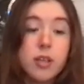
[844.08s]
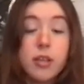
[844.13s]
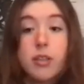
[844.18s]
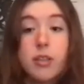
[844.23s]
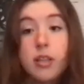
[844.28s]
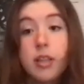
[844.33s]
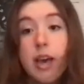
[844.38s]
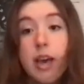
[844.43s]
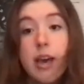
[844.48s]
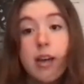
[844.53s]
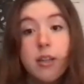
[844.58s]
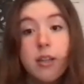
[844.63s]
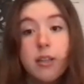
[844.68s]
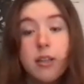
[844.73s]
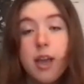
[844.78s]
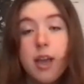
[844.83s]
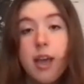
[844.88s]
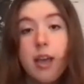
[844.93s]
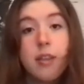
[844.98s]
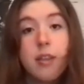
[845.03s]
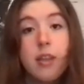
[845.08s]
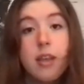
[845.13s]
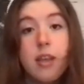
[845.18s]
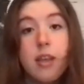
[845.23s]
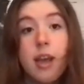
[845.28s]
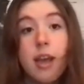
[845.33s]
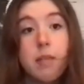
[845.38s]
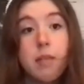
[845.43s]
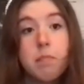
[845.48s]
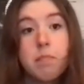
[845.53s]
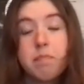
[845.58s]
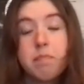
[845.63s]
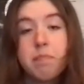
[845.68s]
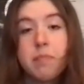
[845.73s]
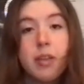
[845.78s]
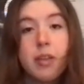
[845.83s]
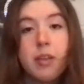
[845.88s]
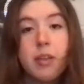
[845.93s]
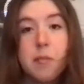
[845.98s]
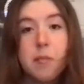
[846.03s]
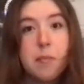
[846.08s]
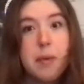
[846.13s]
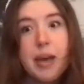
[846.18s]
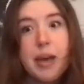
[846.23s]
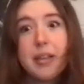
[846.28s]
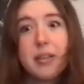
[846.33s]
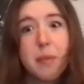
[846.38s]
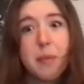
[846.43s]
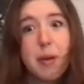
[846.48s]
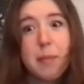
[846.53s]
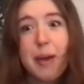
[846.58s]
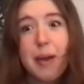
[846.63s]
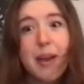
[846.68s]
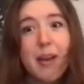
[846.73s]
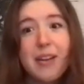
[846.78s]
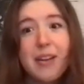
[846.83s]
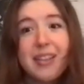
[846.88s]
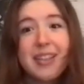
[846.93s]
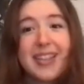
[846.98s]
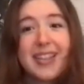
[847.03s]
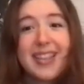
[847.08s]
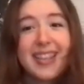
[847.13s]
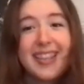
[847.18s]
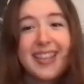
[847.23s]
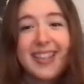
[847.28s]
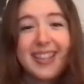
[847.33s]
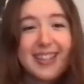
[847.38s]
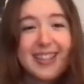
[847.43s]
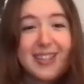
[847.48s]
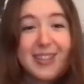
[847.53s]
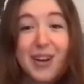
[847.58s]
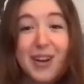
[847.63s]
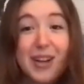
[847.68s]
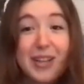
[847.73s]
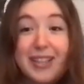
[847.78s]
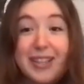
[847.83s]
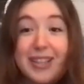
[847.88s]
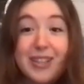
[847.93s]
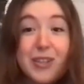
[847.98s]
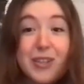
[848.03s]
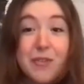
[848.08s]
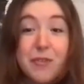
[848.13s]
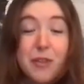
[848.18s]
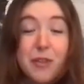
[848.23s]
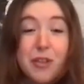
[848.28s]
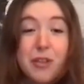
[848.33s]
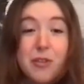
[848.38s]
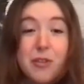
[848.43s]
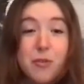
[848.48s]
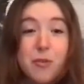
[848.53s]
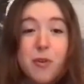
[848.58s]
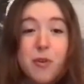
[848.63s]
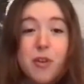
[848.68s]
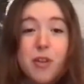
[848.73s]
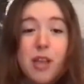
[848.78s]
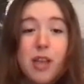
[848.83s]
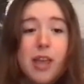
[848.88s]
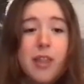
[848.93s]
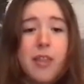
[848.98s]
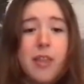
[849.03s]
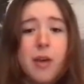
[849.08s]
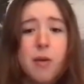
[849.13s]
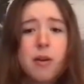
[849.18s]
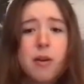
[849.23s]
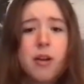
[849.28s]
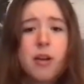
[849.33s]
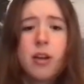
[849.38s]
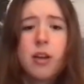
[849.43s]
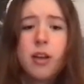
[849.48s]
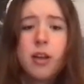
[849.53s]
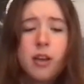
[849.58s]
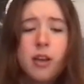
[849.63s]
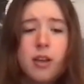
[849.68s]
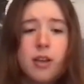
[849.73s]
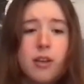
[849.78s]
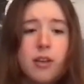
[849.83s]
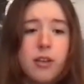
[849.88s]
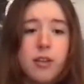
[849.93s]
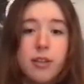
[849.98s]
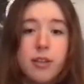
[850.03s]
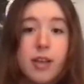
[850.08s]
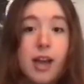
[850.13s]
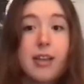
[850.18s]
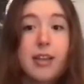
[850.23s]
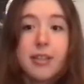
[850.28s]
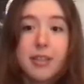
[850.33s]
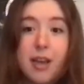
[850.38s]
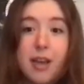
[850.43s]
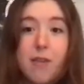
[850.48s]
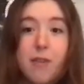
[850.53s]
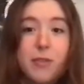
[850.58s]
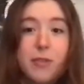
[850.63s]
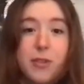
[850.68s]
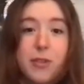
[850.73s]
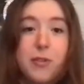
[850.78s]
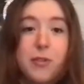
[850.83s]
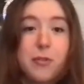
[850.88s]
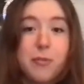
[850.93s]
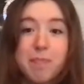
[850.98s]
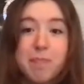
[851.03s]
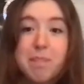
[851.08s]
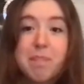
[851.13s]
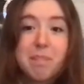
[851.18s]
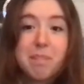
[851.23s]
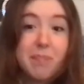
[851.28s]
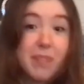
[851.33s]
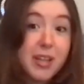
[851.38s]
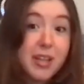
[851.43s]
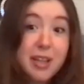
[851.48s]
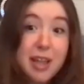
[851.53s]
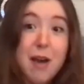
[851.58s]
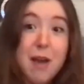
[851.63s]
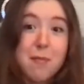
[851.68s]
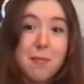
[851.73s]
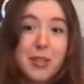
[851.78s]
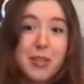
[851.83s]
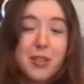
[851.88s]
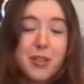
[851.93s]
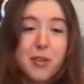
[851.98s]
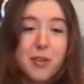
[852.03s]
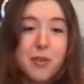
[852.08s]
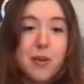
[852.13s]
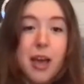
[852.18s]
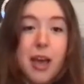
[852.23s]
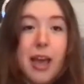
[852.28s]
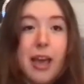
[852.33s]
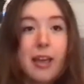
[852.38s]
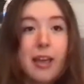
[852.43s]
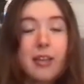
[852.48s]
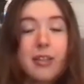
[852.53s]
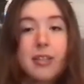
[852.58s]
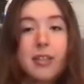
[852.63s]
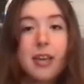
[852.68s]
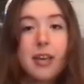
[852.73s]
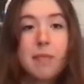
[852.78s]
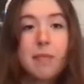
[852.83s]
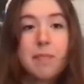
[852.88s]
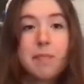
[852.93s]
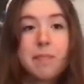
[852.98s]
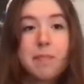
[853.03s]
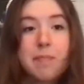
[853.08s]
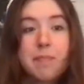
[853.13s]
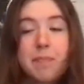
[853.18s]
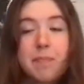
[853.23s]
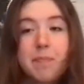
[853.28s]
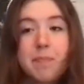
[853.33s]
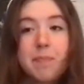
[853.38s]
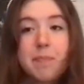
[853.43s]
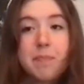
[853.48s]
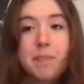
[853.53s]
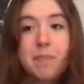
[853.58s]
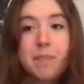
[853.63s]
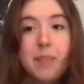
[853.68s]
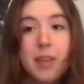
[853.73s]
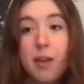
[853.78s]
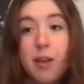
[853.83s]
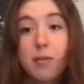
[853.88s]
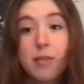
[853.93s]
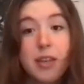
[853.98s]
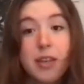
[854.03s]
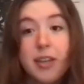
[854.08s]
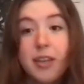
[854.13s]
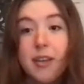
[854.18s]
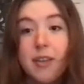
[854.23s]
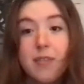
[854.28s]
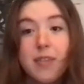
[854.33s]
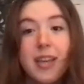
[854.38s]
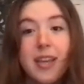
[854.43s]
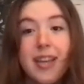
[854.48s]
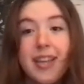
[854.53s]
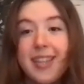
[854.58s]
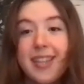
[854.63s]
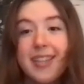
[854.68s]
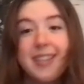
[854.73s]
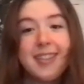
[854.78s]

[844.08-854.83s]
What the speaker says: into that. And then I begged my parents to audition for the school, and they were kind enough to allow me to, and I was lucky enough to get in.